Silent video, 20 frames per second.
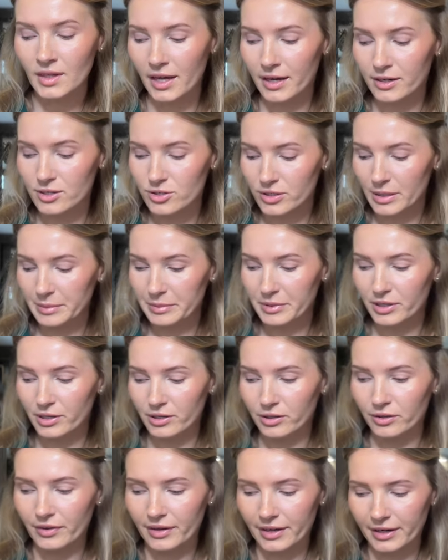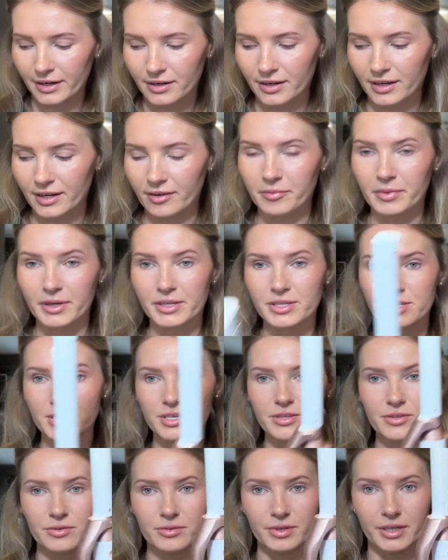Actually, I'm gonna curl the hair. I have my
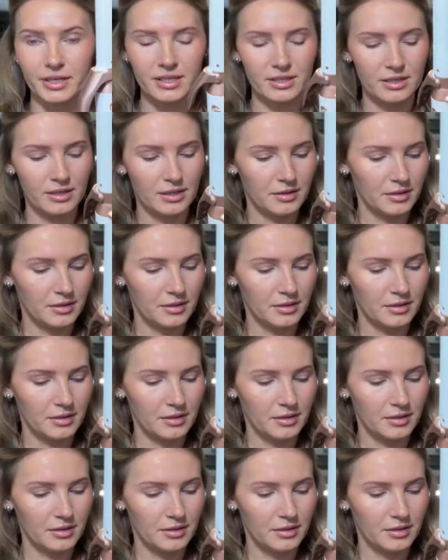T3.